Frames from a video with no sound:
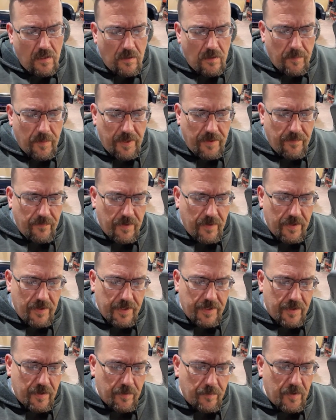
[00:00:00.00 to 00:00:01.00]
But I
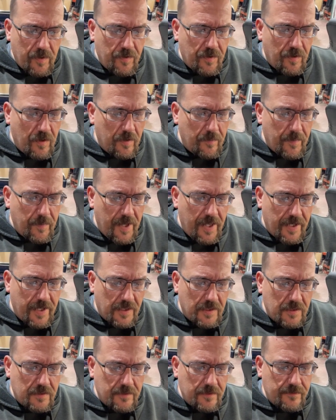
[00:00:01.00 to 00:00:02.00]
think they're both
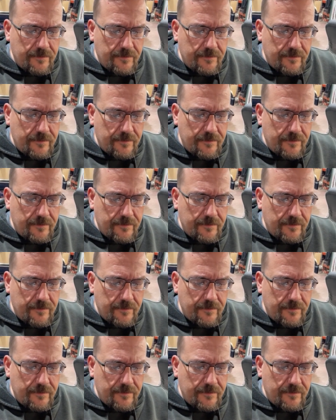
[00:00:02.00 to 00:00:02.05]
automatics.